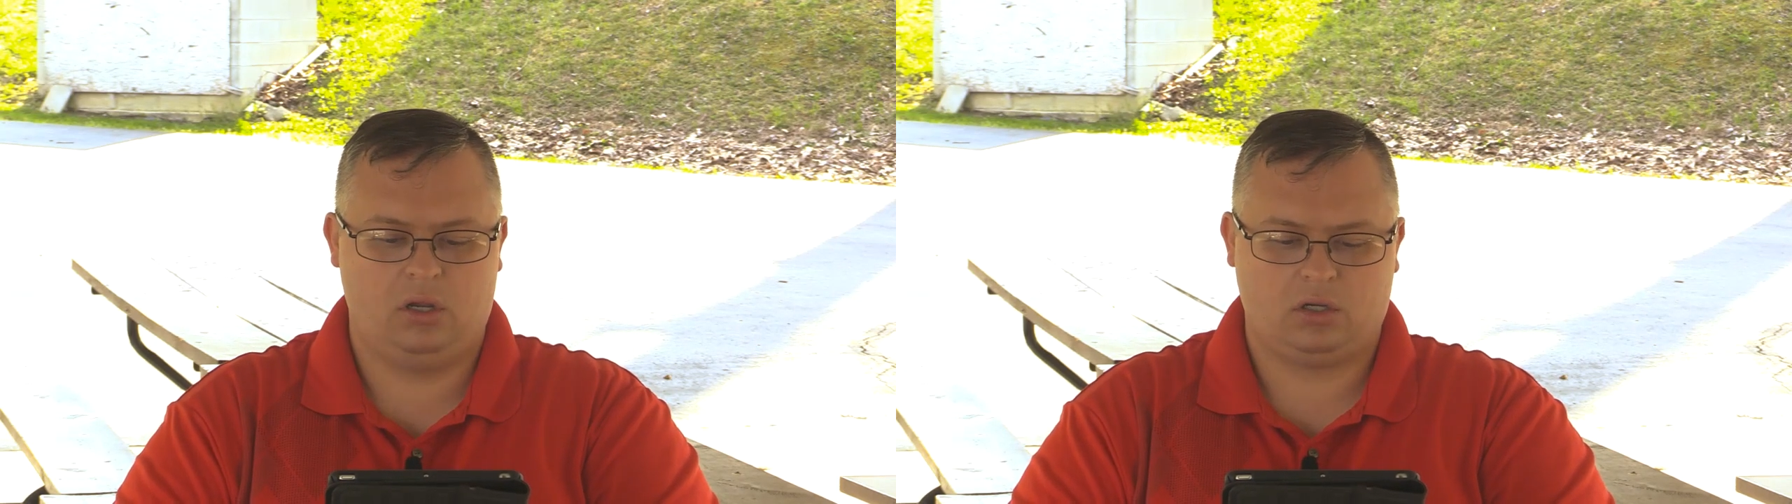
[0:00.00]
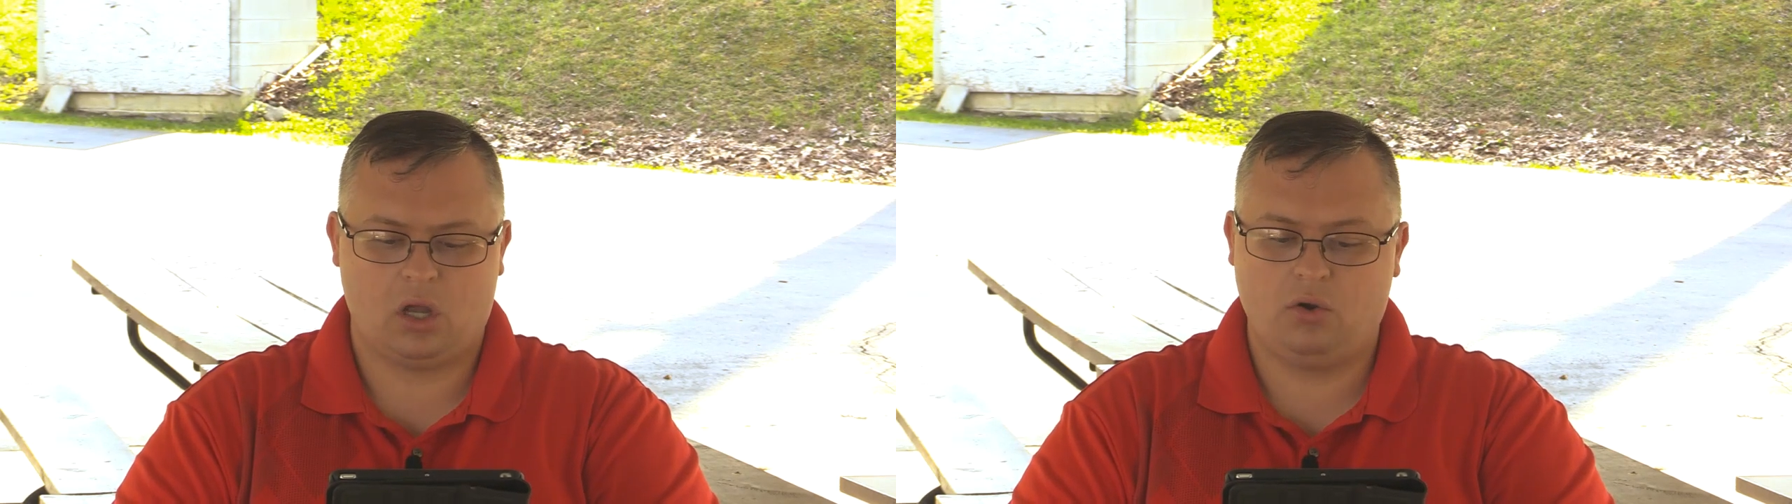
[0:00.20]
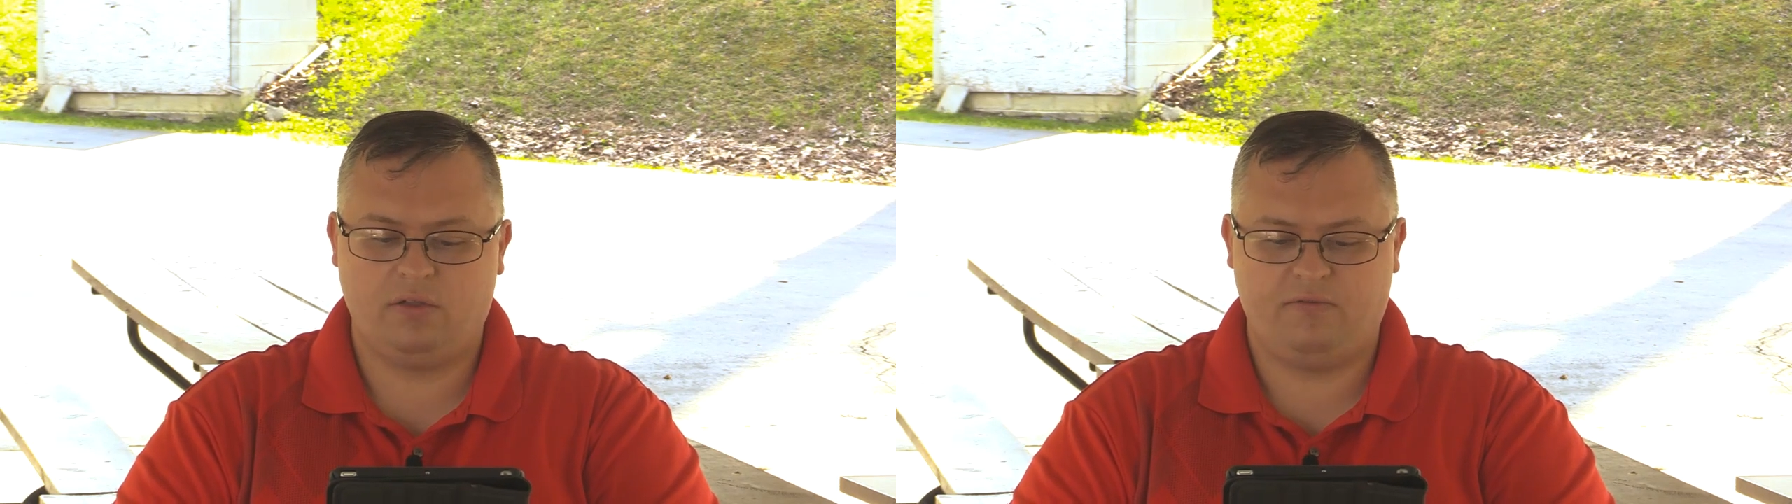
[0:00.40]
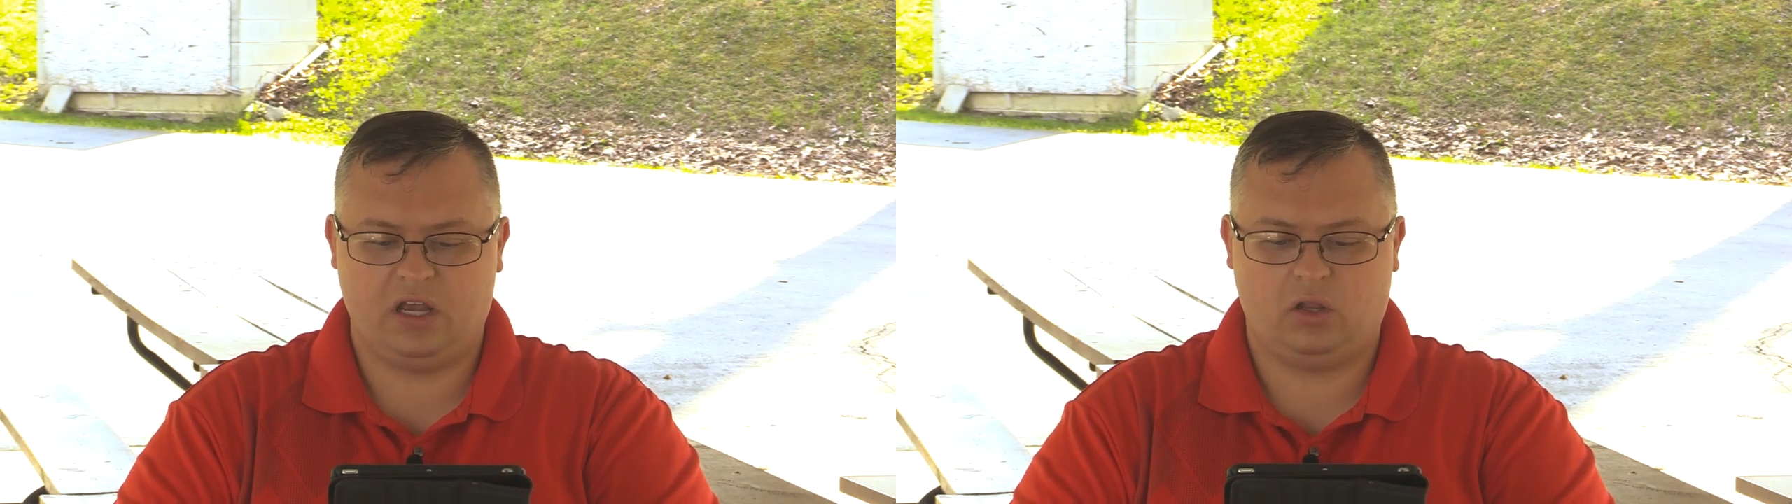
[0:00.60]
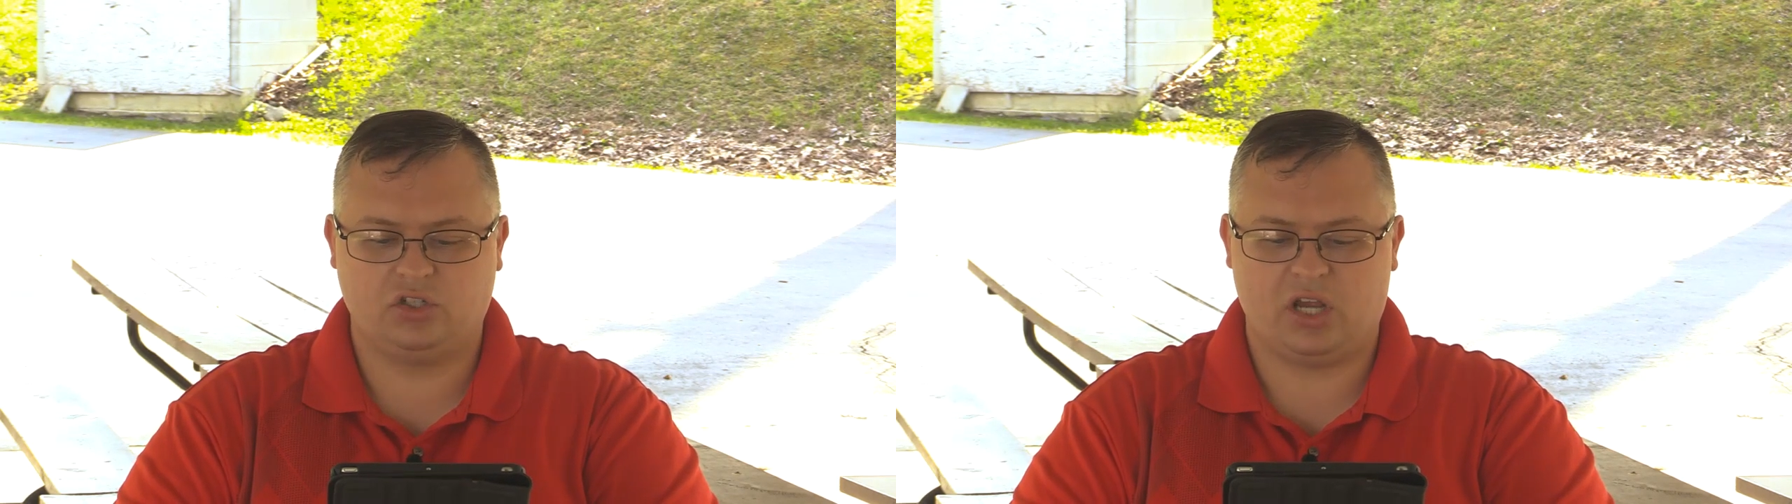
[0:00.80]
Go to the
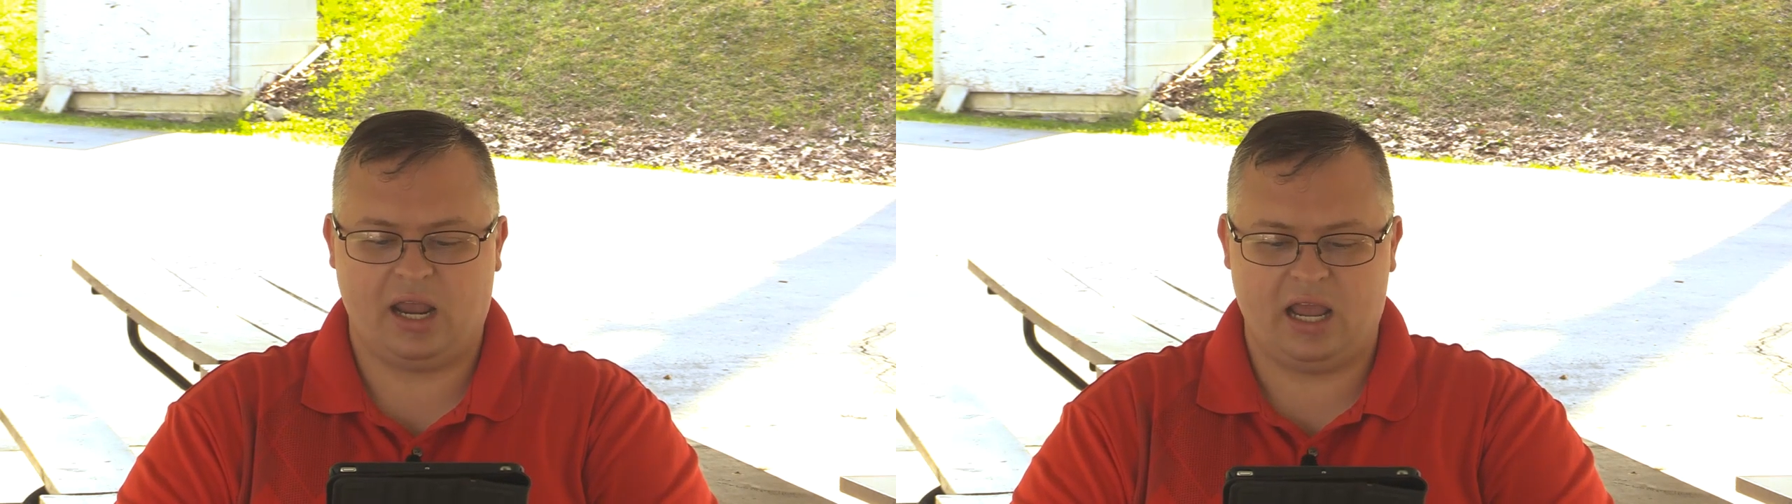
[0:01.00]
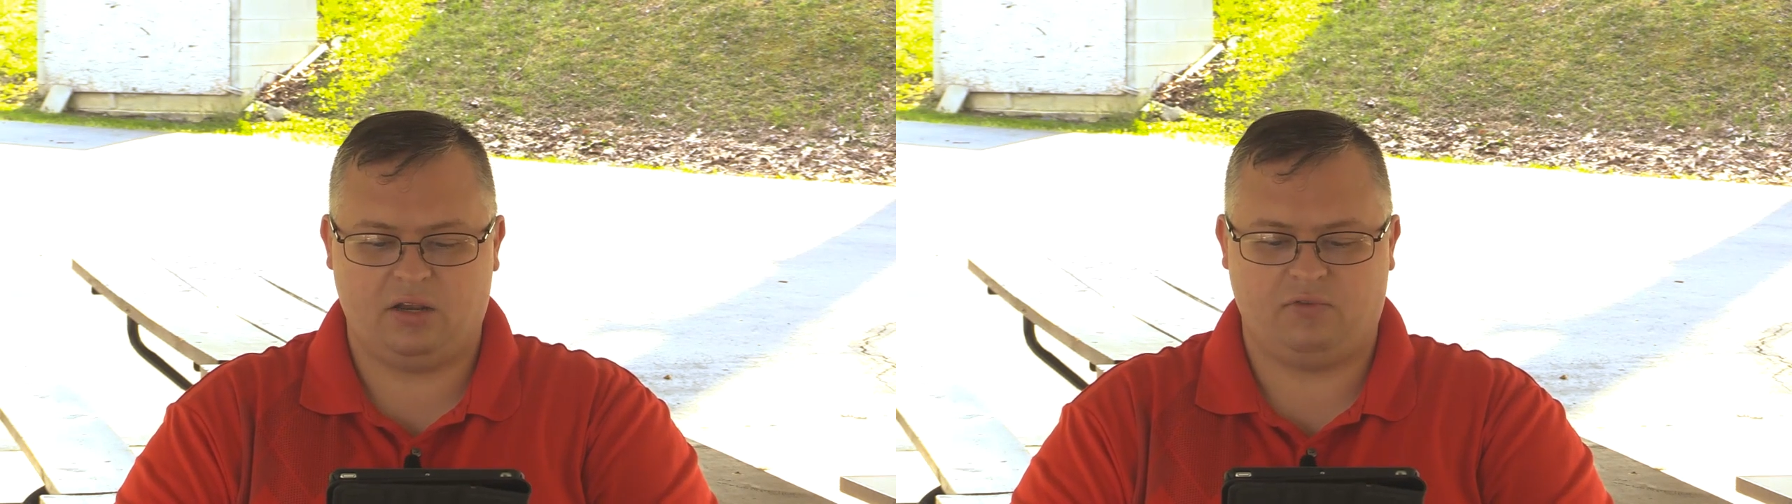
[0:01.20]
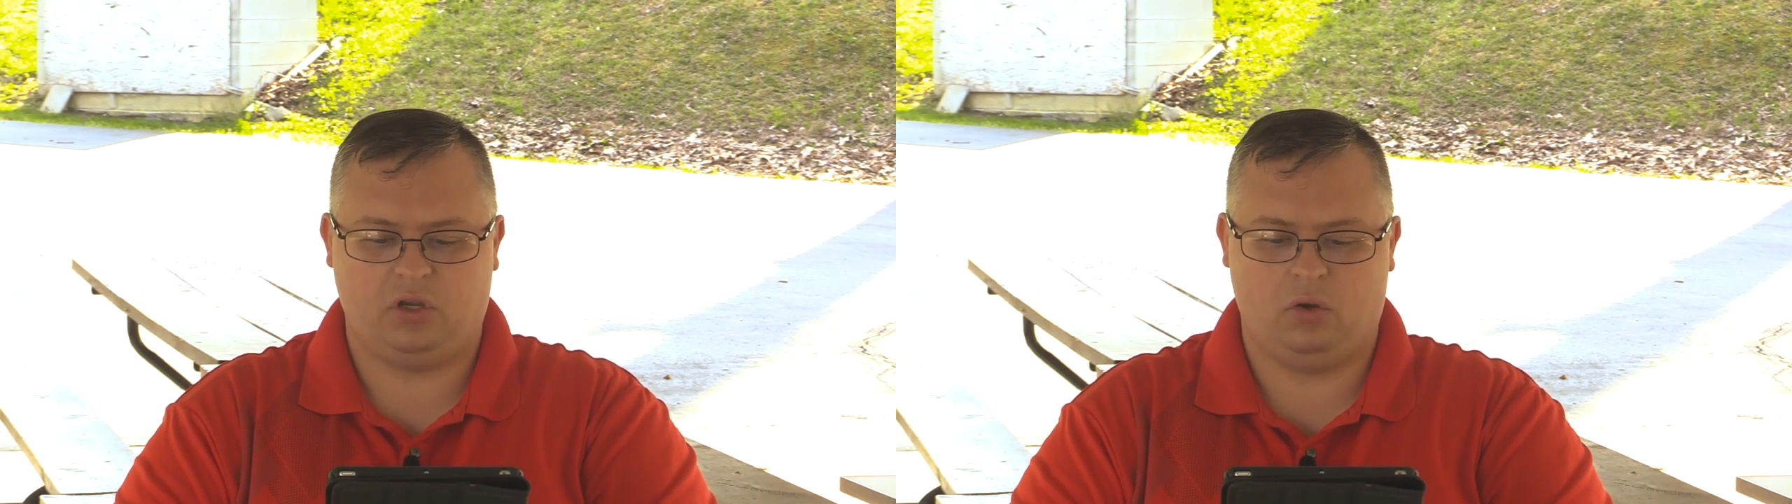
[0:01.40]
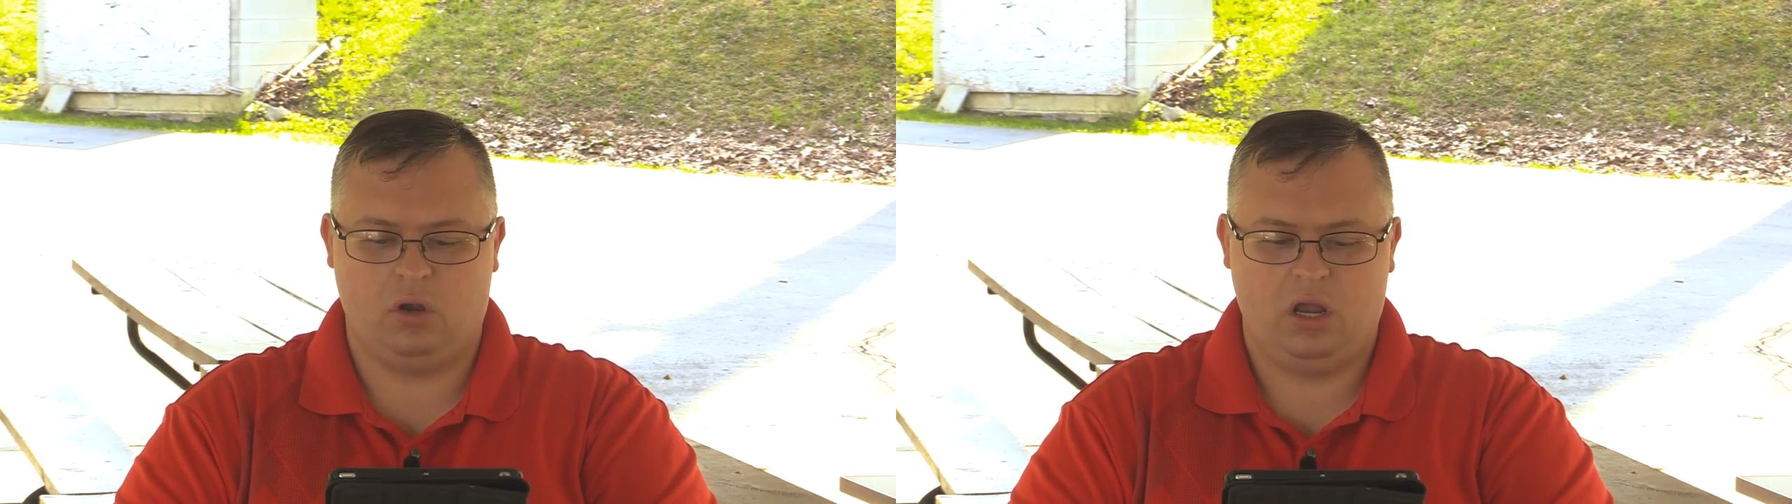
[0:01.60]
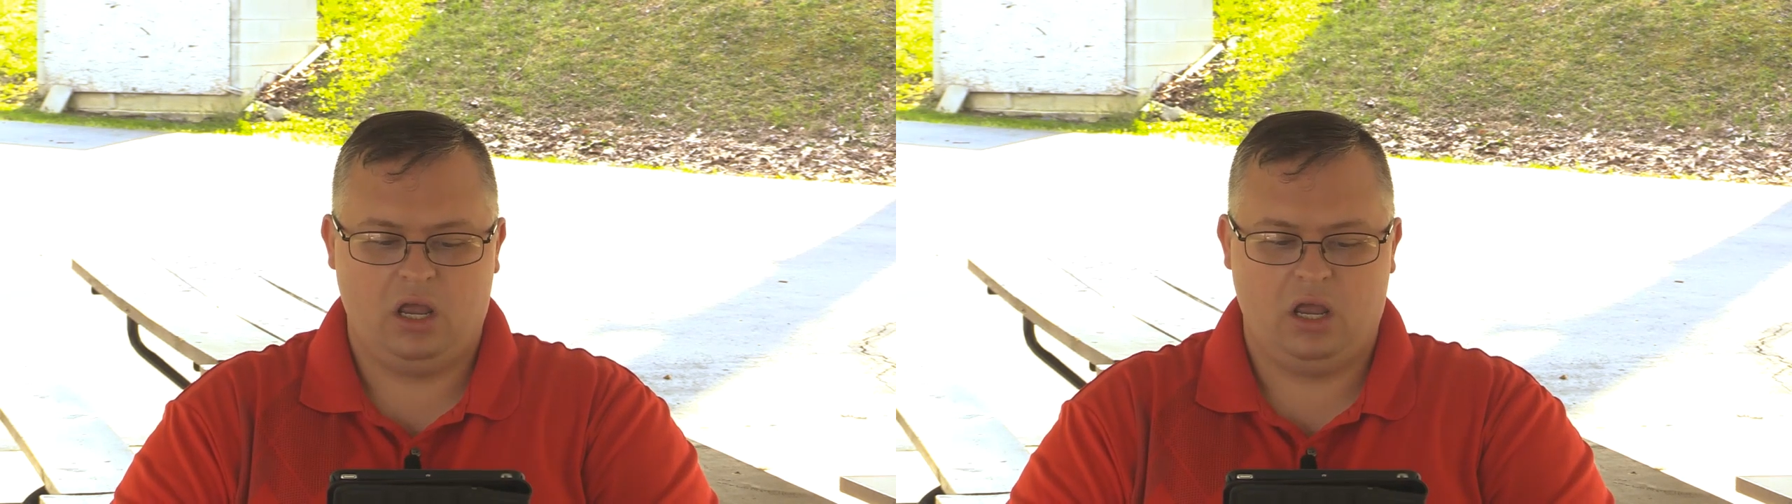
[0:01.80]
village ahead of you,